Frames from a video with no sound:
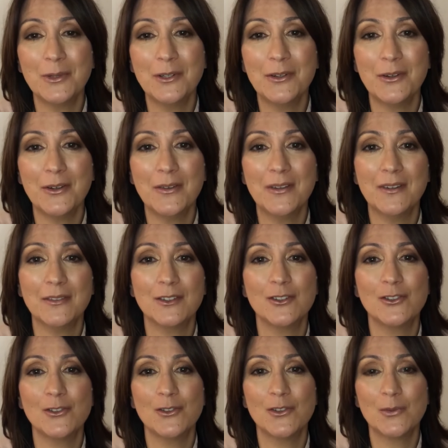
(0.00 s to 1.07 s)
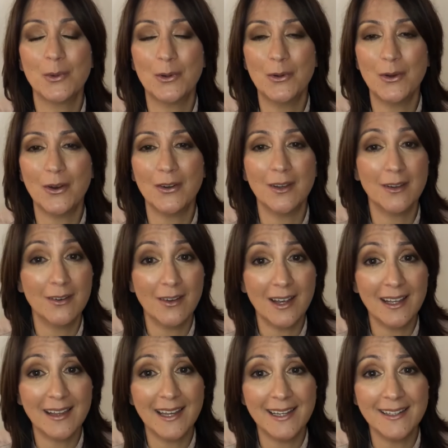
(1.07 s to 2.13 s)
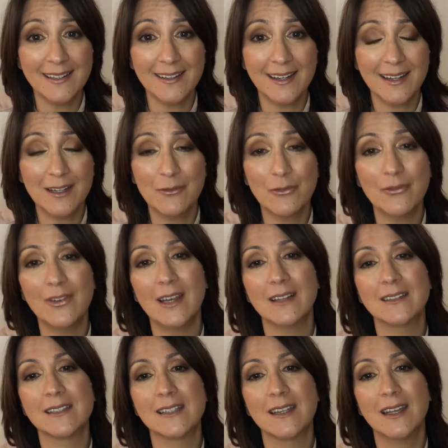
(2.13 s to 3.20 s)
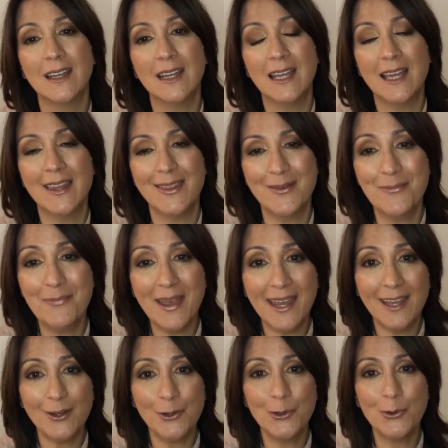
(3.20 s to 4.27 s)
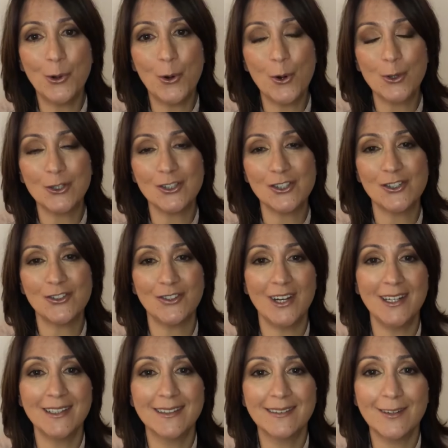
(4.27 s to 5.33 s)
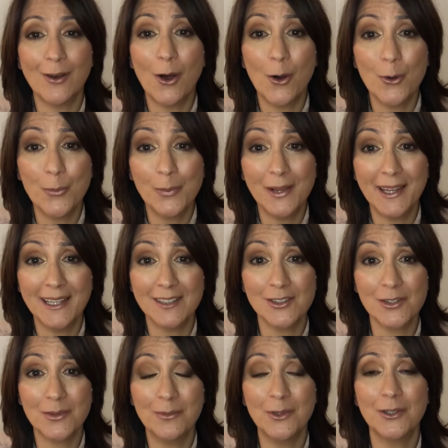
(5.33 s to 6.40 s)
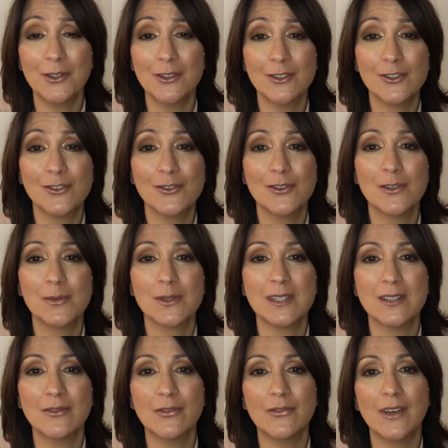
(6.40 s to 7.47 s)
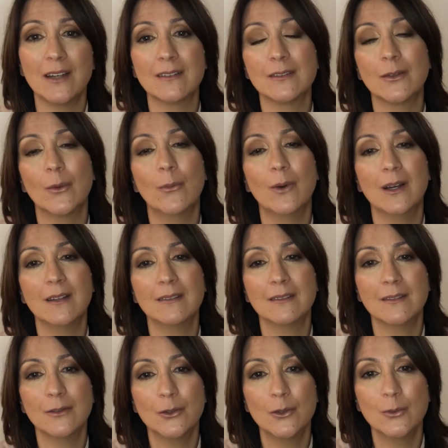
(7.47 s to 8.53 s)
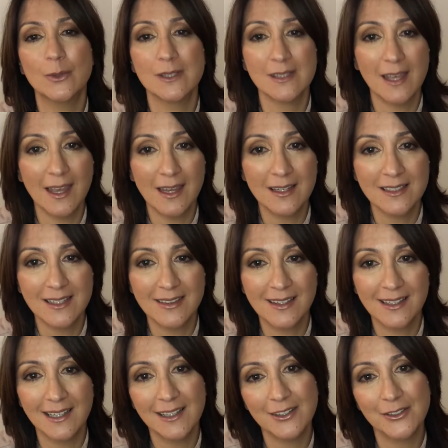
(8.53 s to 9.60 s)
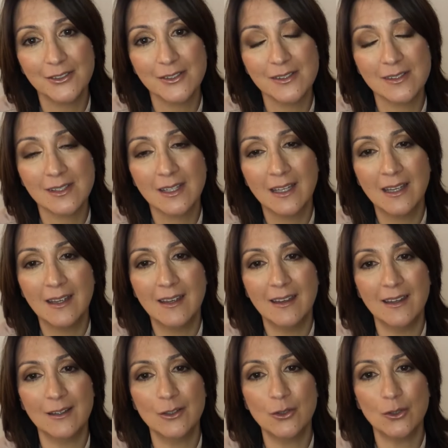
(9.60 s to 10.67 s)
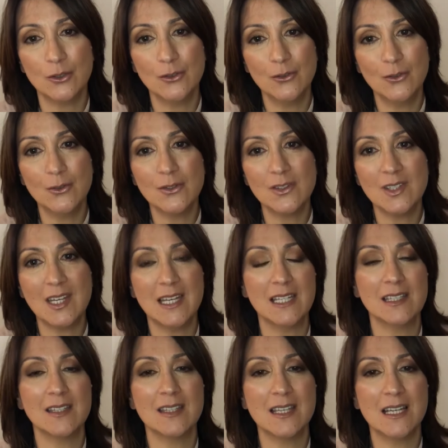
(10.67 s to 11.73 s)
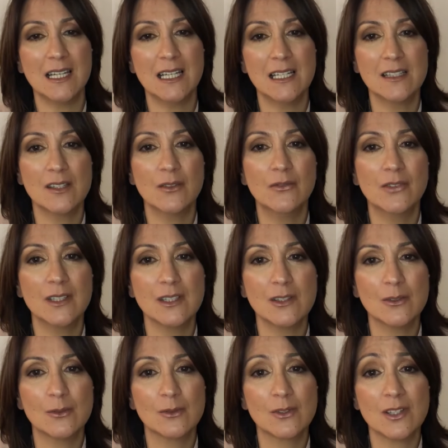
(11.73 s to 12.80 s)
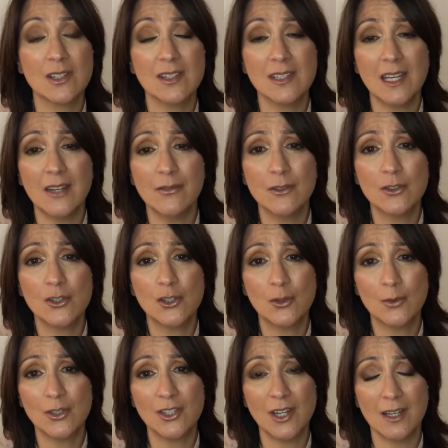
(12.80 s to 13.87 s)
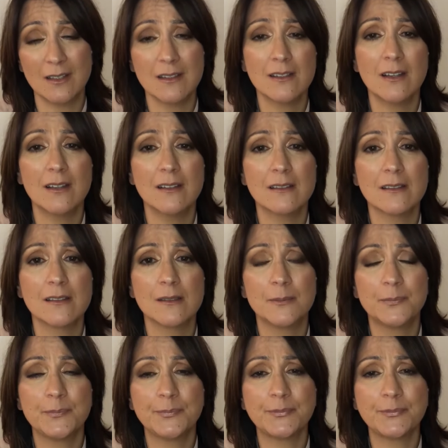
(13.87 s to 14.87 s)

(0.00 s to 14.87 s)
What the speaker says: We know that the Jews were not annihilated, and in fact, the man who orchestrated the whole plan to murder the Jews was in fact the one who was hanged at the gallows. And God used Esther as a vessel to save the Jewish exiles.